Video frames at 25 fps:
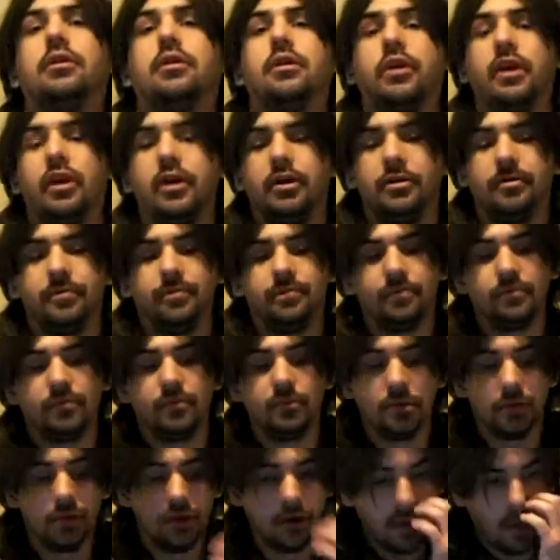Okay,
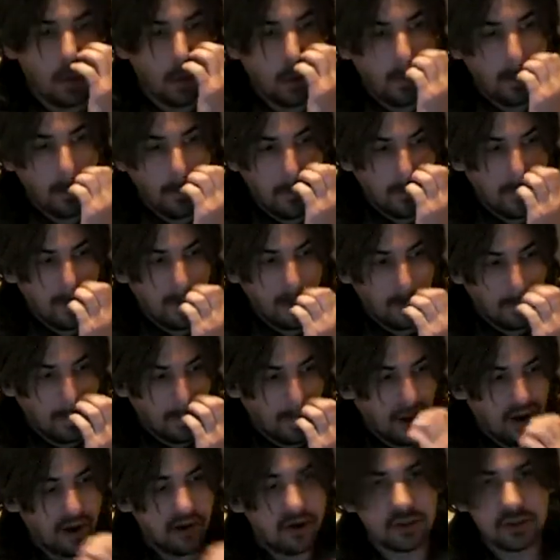so
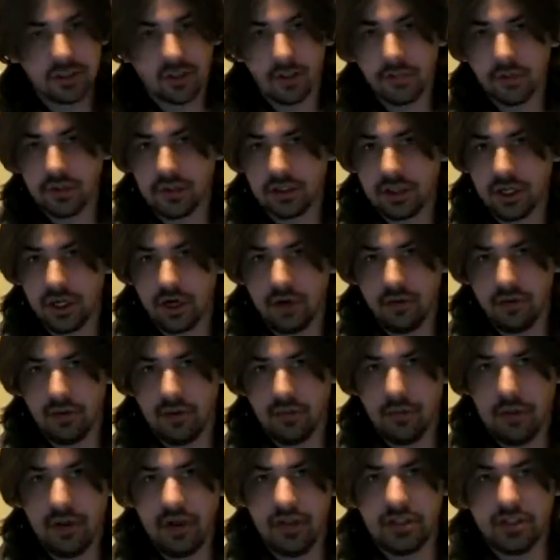first I'm going to start with the
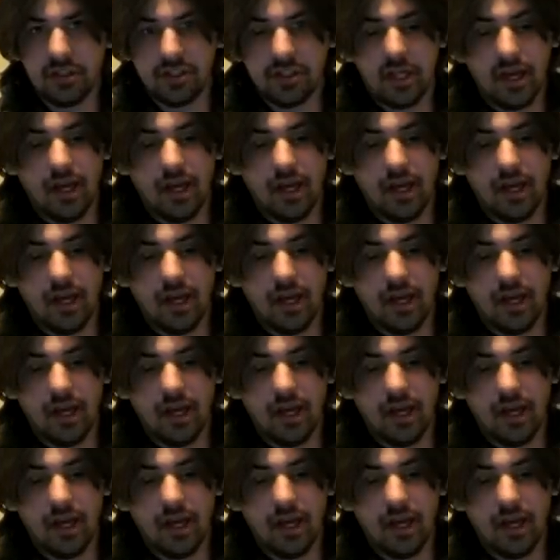basic